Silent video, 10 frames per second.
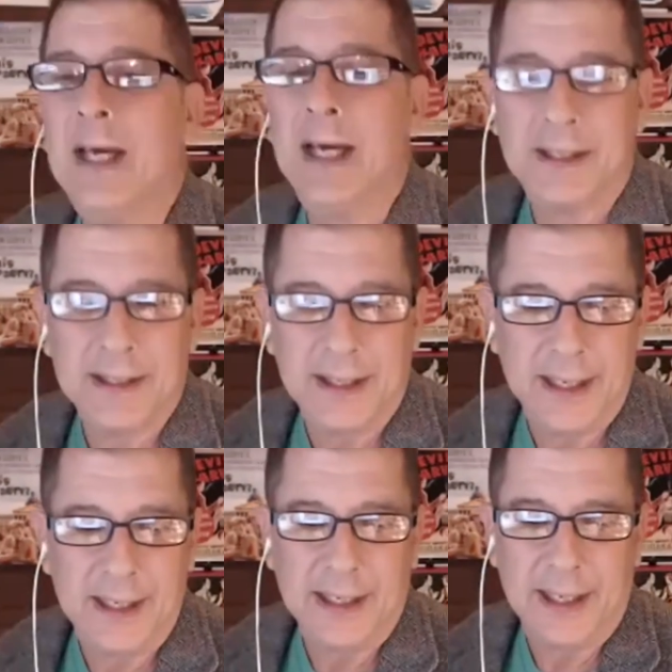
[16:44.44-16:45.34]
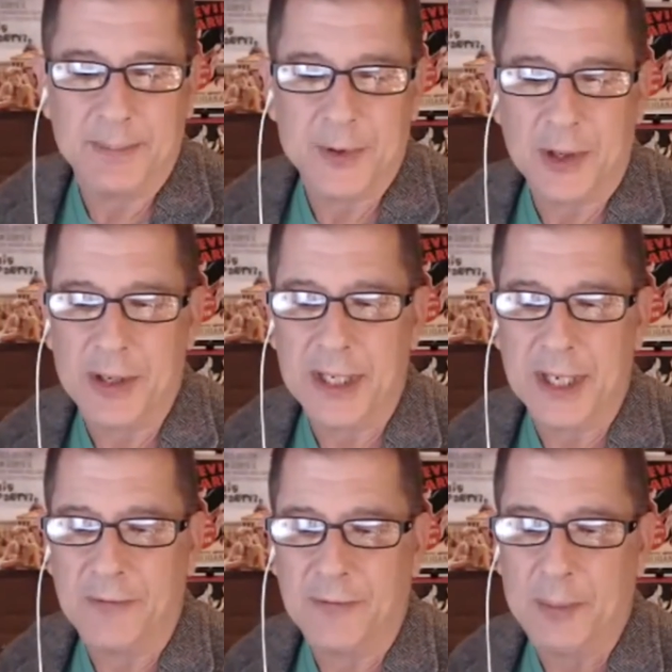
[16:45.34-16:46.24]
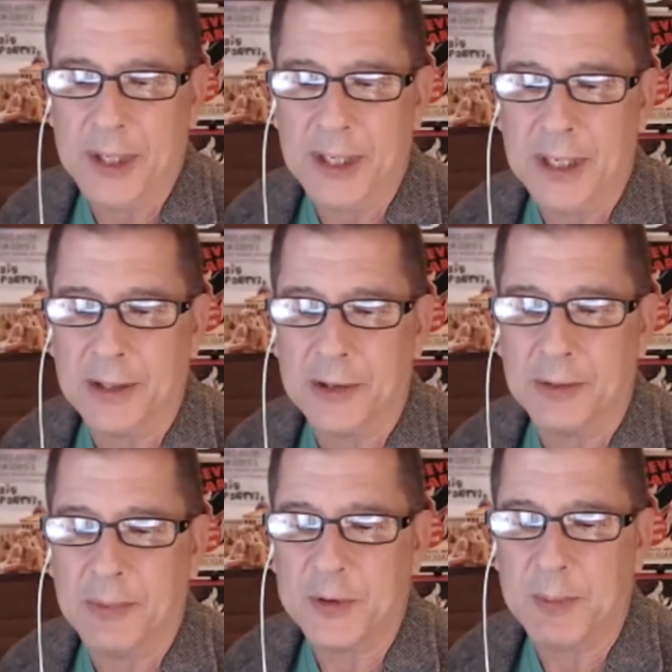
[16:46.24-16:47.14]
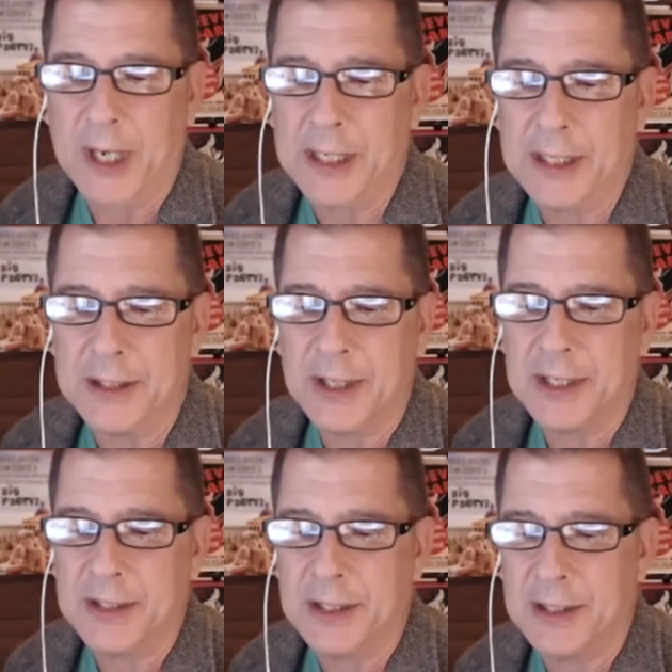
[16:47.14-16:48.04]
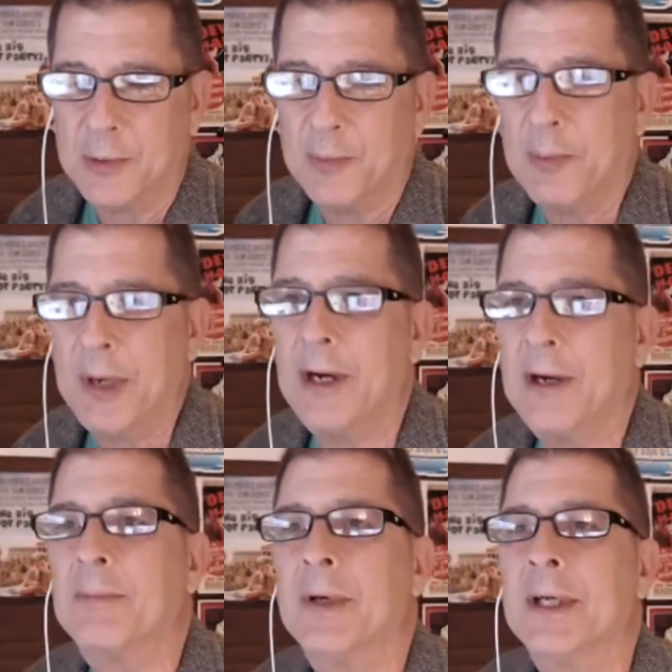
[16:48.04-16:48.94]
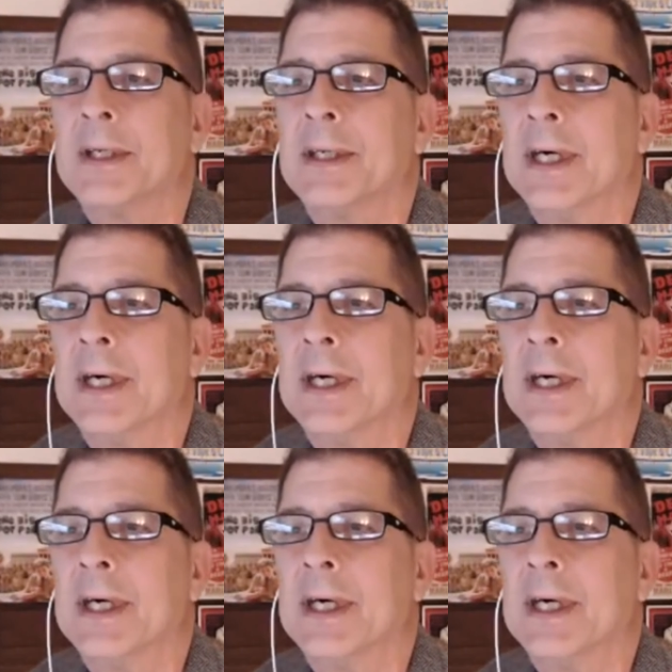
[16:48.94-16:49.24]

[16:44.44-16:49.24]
add tonight? I'm sorry again for being a little spotty and sketchy and unprepared, but